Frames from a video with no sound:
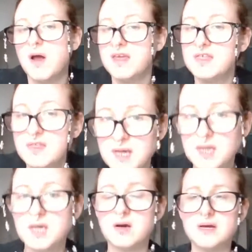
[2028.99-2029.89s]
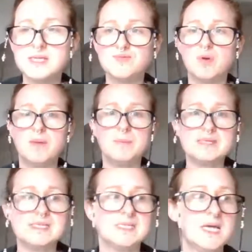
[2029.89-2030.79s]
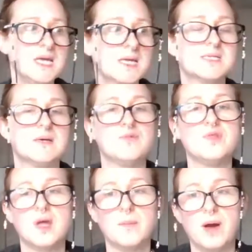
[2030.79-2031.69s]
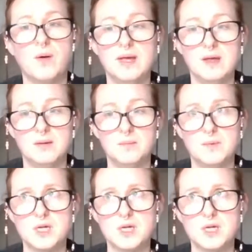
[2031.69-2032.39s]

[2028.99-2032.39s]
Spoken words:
I think I remember seeing something about him